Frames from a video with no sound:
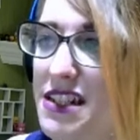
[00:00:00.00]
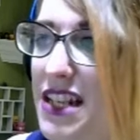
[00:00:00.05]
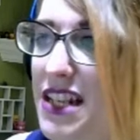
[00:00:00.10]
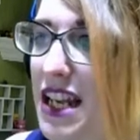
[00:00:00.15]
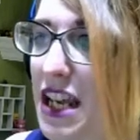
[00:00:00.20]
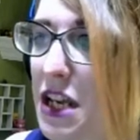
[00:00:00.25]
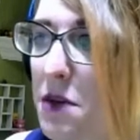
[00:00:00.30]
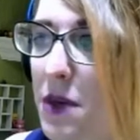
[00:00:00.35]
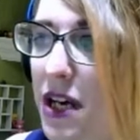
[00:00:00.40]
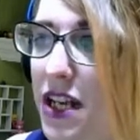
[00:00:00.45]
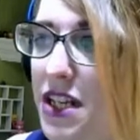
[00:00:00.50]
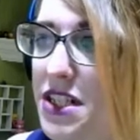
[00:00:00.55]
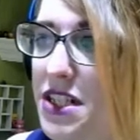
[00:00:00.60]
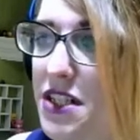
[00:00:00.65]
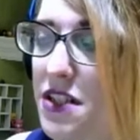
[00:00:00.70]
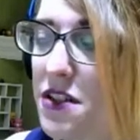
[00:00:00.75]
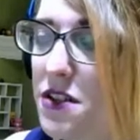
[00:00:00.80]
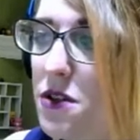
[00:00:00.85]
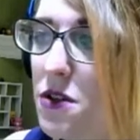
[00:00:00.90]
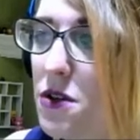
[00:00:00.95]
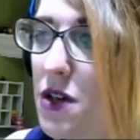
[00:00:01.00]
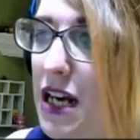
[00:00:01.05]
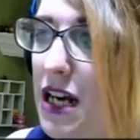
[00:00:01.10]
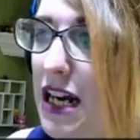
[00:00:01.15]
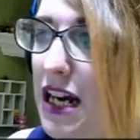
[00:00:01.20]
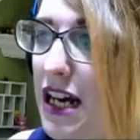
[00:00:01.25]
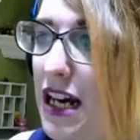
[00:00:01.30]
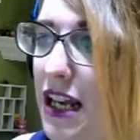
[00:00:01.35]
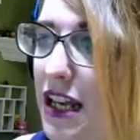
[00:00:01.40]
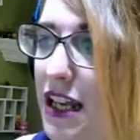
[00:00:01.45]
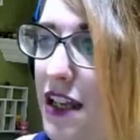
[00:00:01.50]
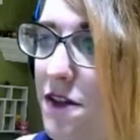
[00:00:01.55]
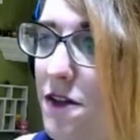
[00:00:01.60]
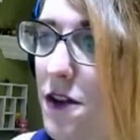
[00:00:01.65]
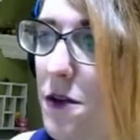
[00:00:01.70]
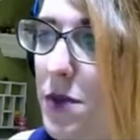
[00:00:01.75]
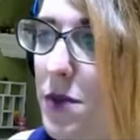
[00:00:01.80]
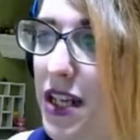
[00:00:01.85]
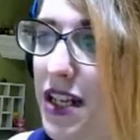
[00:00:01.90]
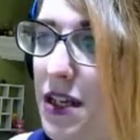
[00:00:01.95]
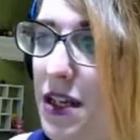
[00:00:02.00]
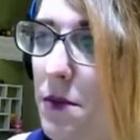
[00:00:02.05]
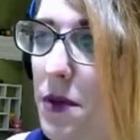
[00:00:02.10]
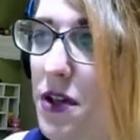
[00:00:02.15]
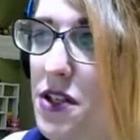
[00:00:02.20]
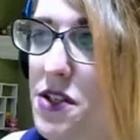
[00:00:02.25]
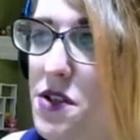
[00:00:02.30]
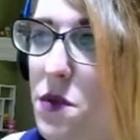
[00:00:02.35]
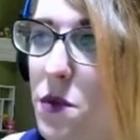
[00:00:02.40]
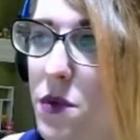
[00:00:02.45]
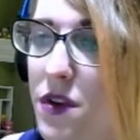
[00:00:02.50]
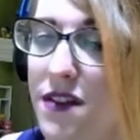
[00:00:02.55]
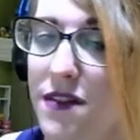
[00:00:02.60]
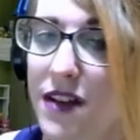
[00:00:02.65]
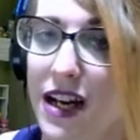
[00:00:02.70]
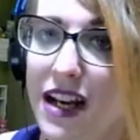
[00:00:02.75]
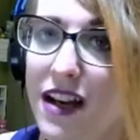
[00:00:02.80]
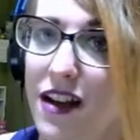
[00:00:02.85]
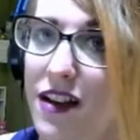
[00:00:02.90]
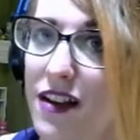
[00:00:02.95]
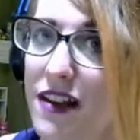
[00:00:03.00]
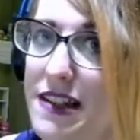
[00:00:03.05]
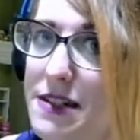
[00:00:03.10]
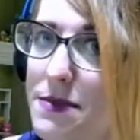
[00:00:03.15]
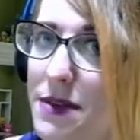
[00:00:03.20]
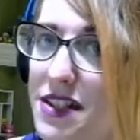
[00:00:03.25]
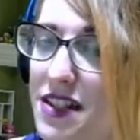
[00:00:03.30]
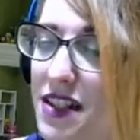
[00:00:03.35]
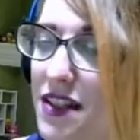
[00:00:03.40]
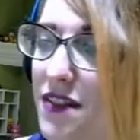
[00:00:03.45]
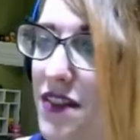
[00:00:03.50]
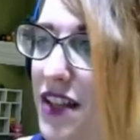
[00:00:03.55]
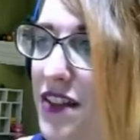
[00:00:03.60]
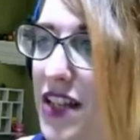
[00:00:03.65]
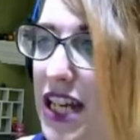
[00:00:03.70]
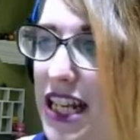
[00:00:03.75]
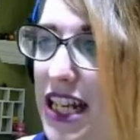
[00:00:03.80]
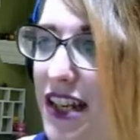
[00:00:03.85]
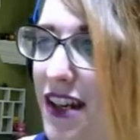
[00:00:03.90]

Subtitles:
take much to hit for big numbers with Weavile, especially if they got,